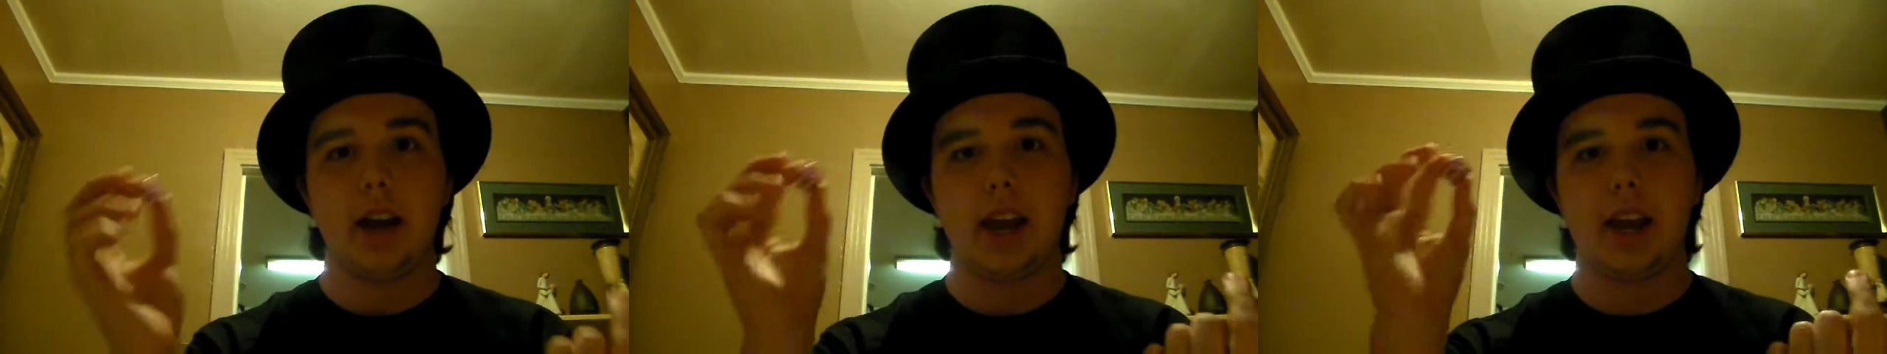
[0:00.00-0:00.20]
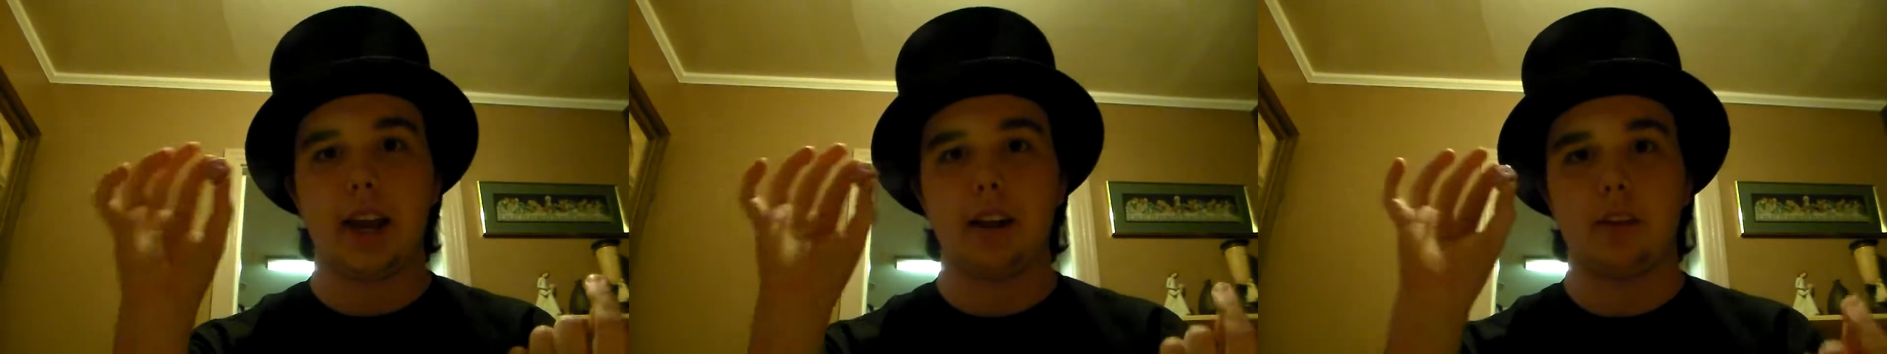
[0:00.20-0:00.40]

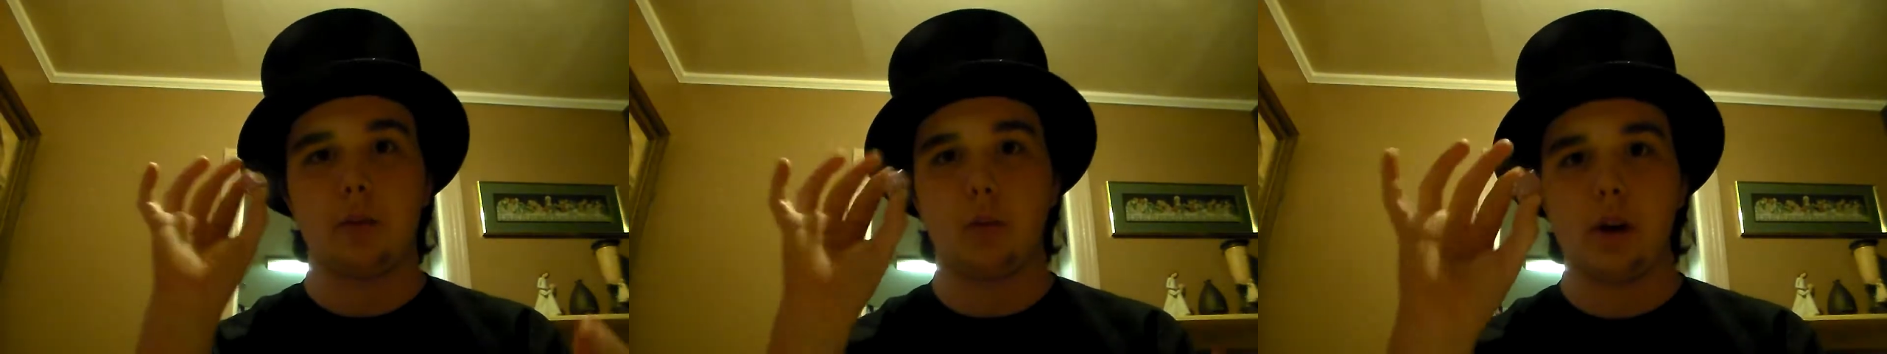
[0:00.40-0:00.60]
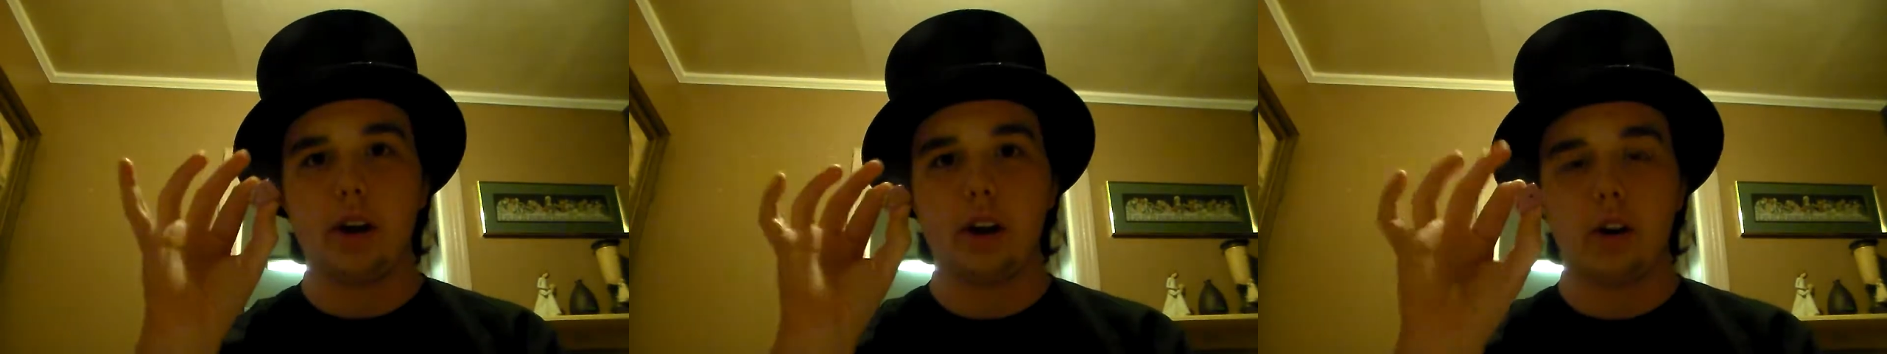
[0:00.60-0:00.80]
and
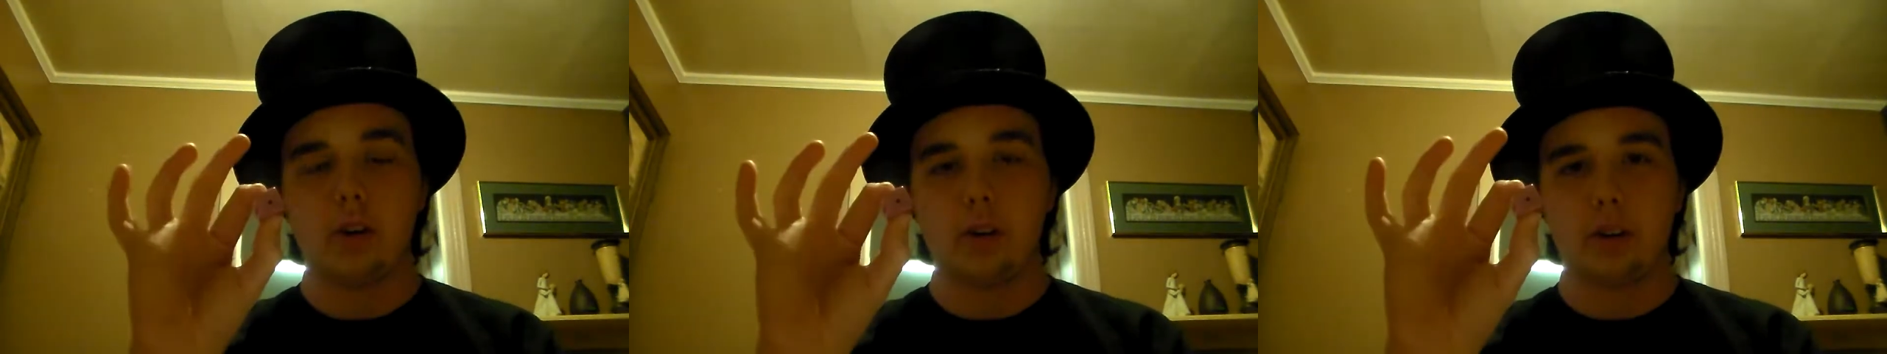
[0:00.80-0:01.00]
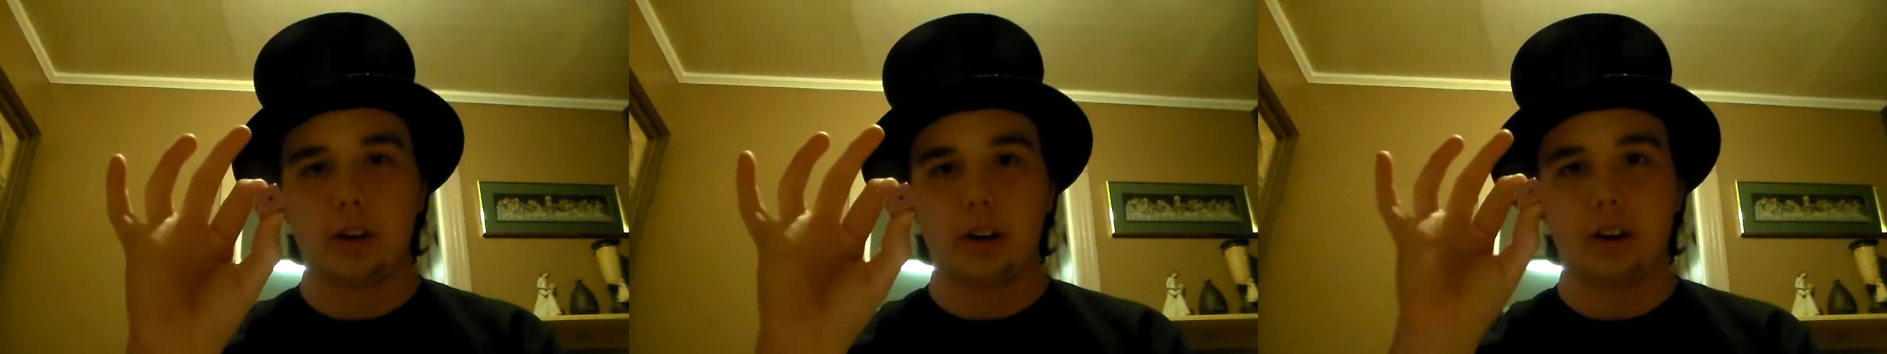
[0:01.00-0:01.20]
the 1
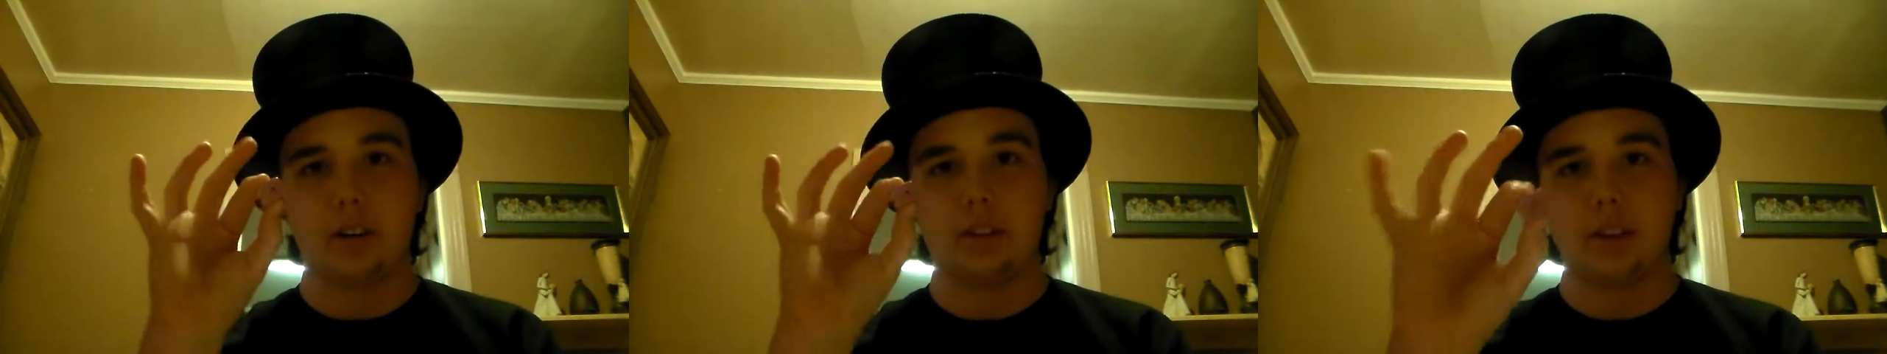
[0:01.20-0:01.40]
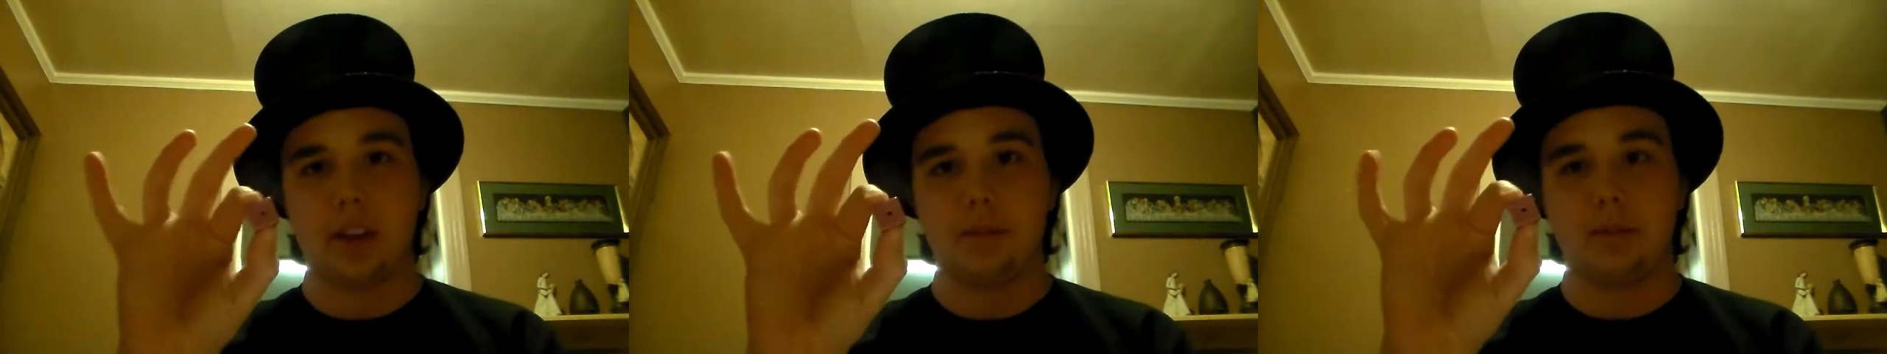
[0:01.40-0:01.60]

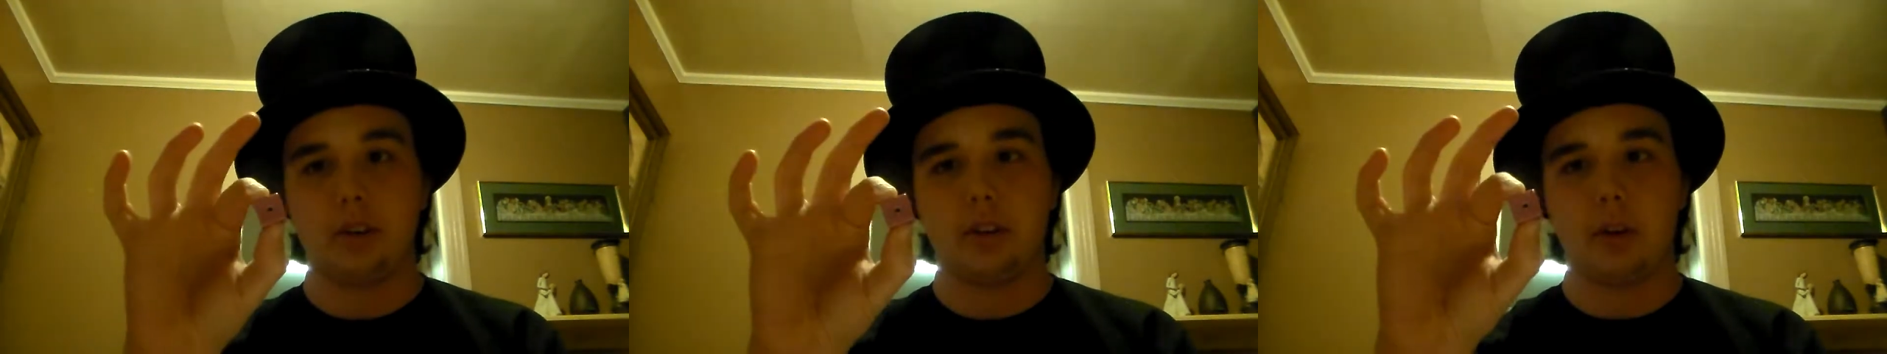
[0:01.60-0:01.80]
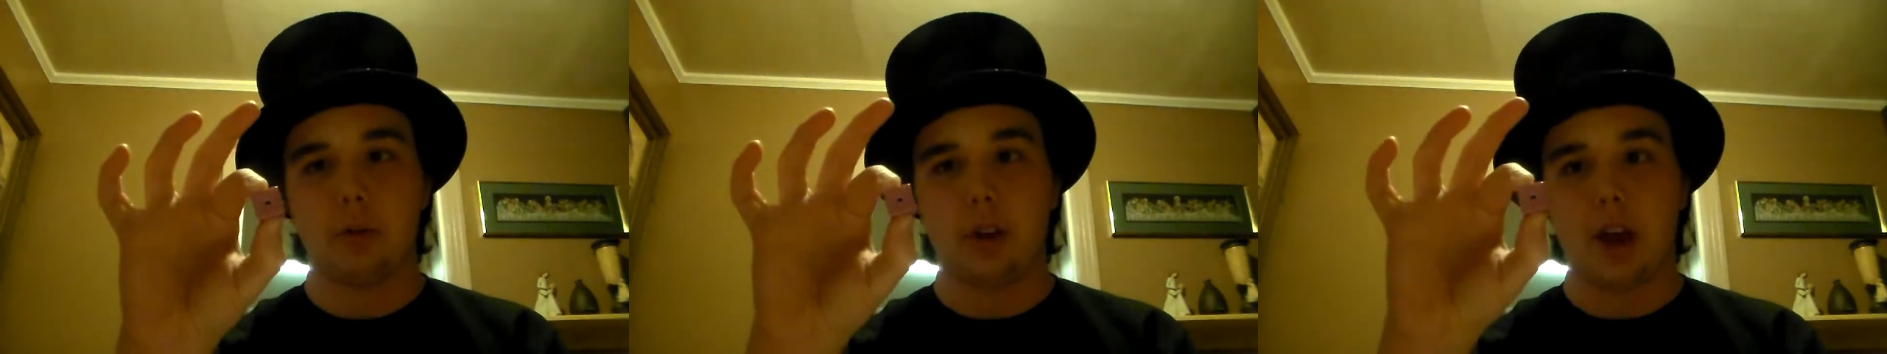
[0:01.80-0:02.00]
holer seems
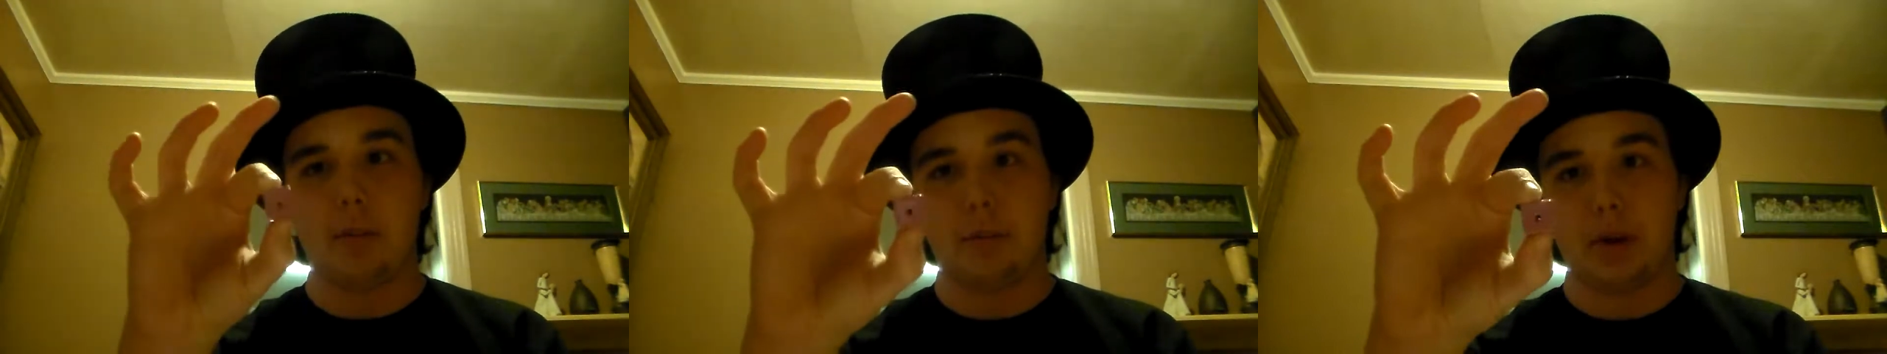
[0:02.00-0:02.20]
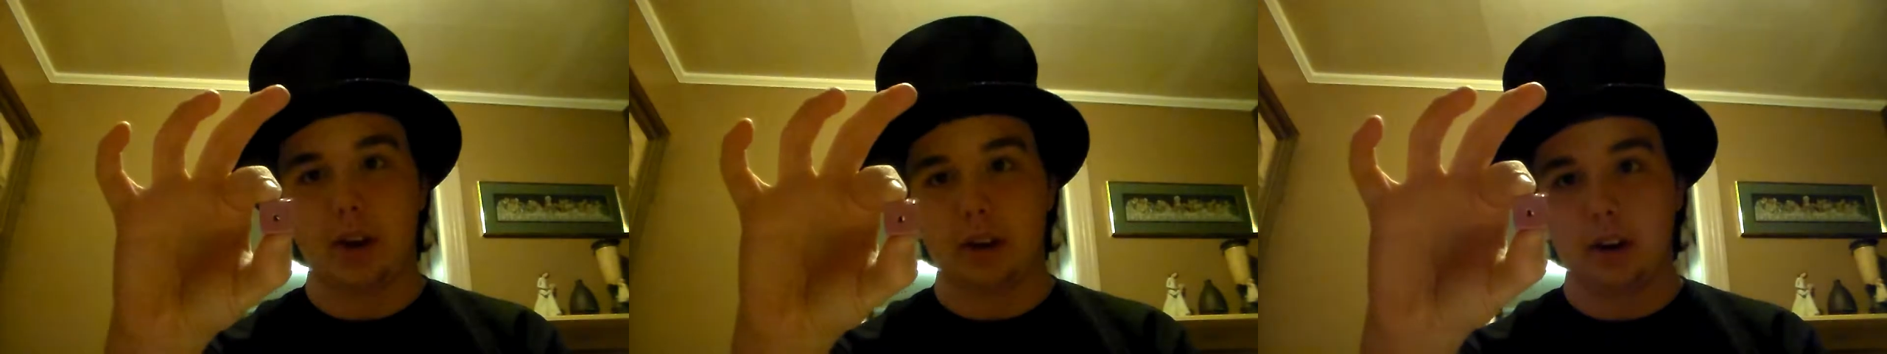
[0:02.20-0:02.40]
to do a
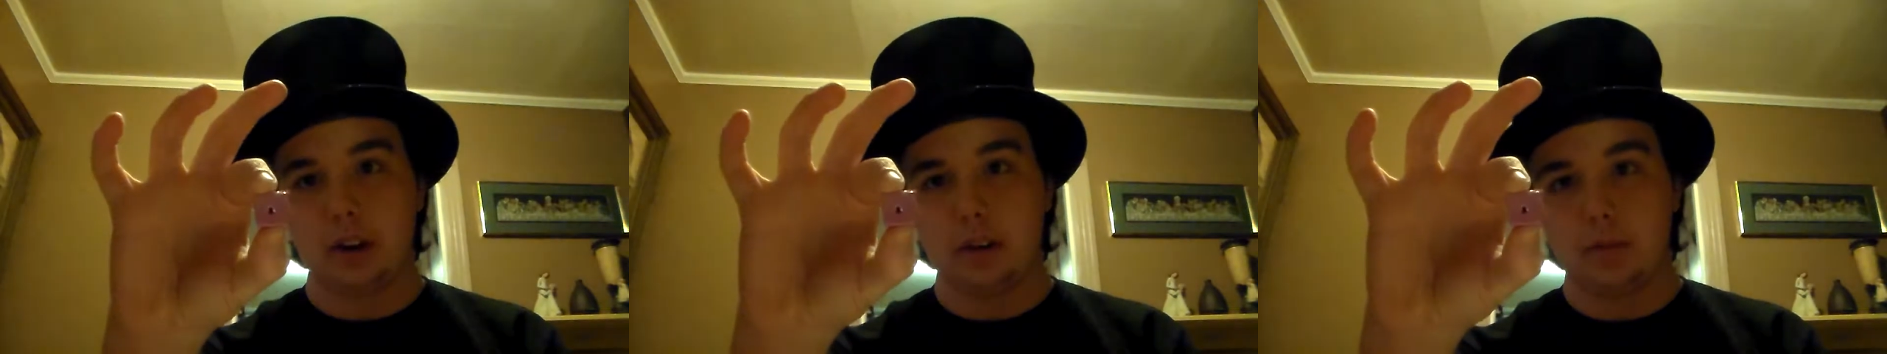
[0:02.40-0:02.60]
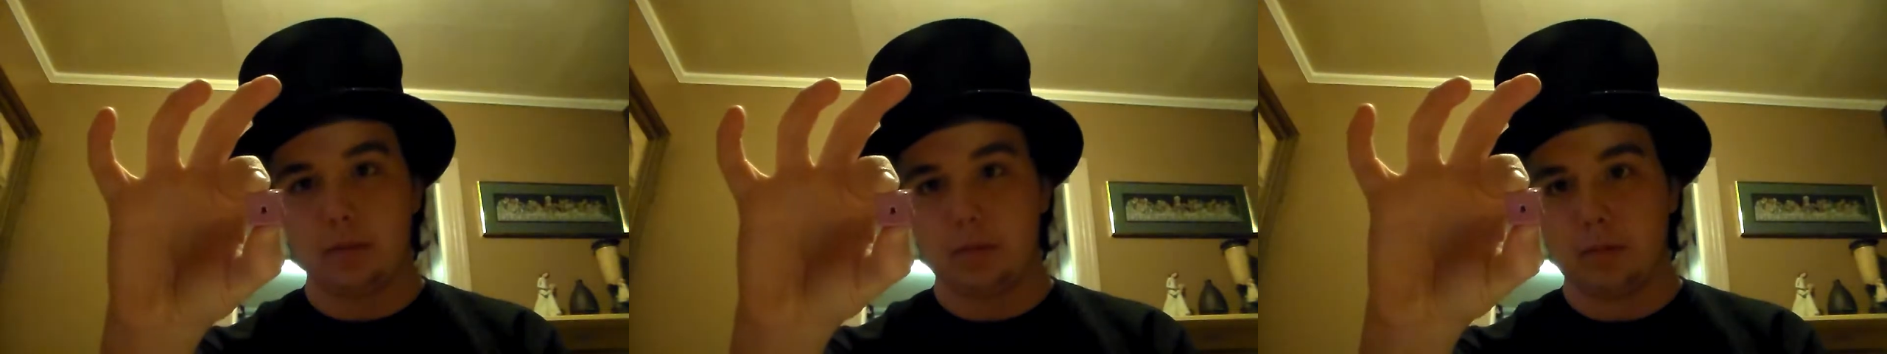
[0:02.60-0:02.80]
lot
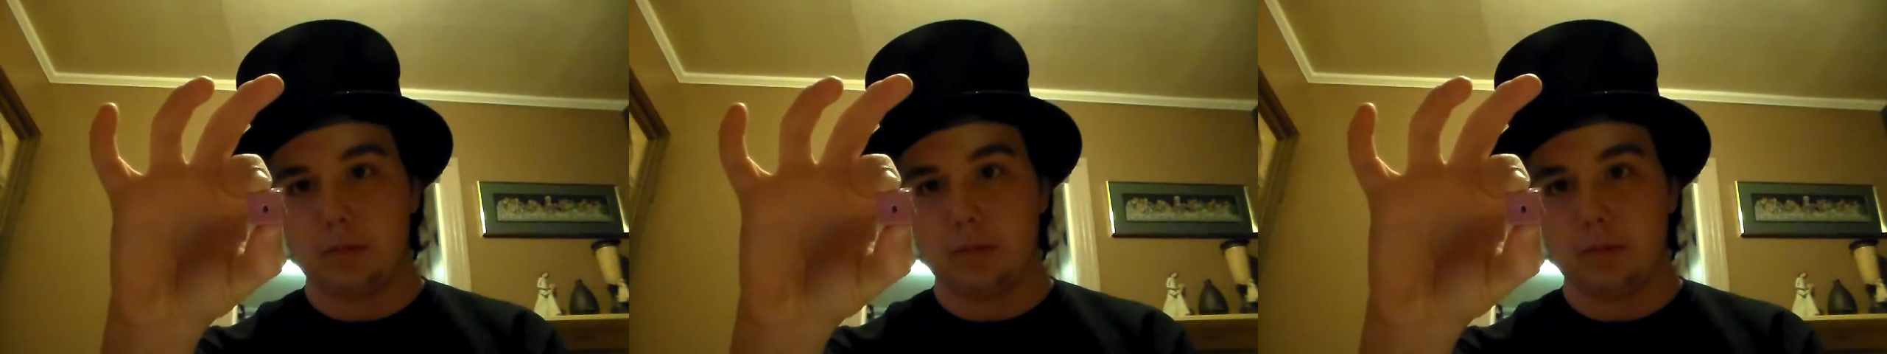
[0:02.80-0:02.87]
better